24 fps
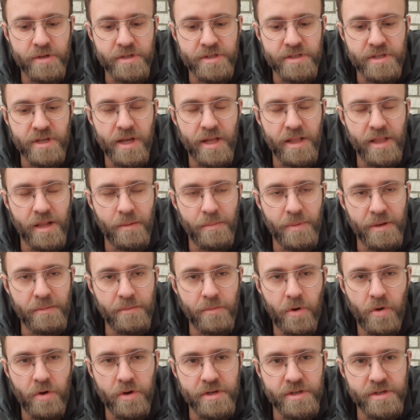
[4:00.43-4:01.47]
is a little bit
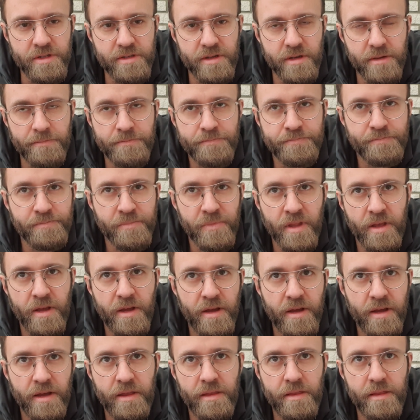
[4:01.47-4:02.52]
moist,
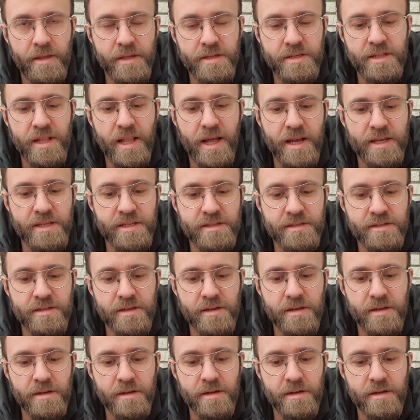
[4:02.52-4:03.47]
this last